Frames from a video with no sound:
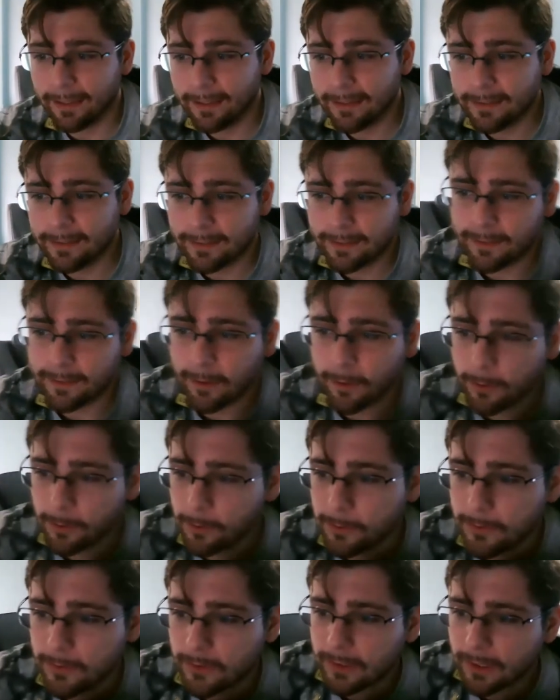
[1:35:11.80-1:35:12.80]
he's
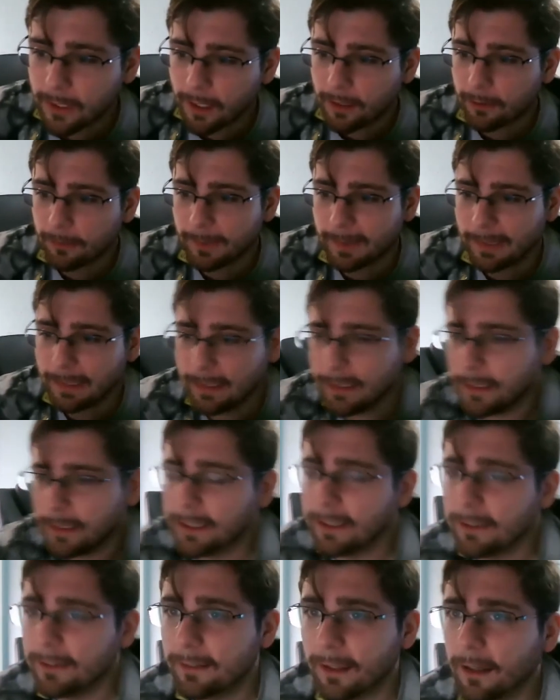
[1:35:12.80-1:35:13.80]
so scuttery.
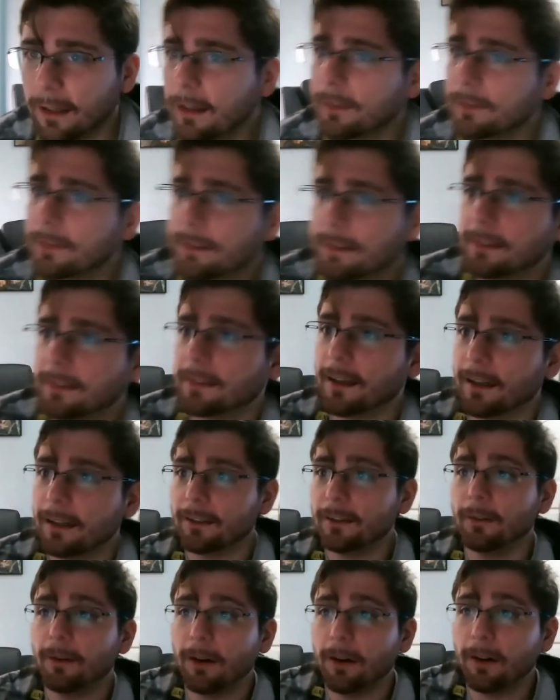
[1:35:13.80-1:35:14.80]
He loves to
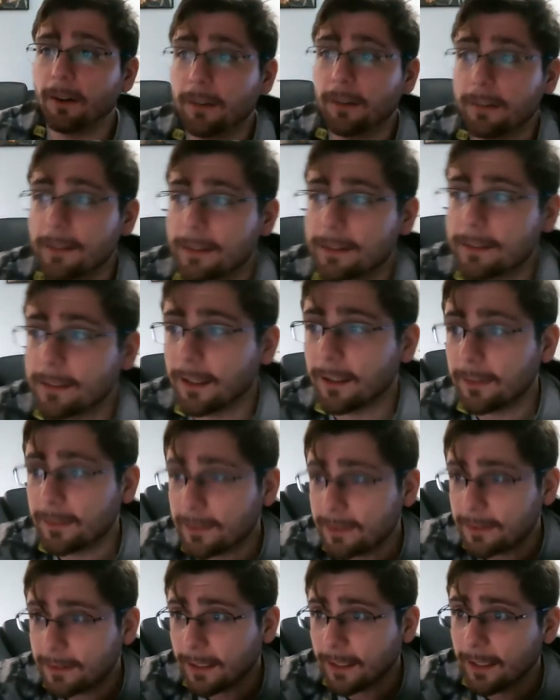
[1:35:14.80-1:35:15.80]
scutter all the scutter
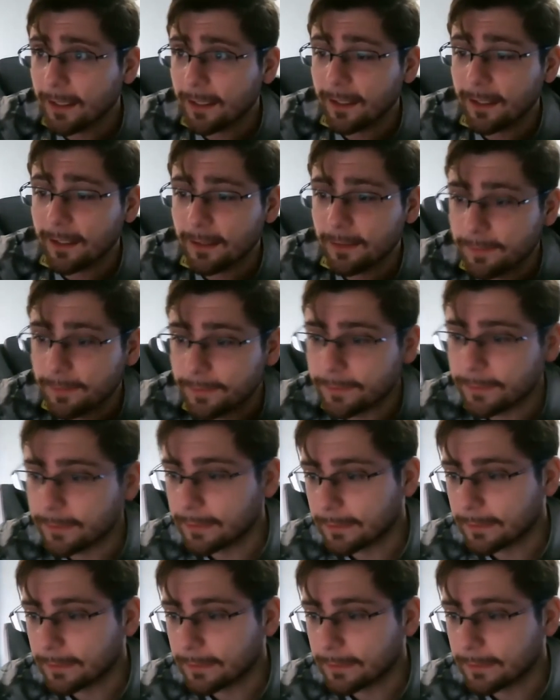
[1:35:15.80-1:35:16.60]
stuff.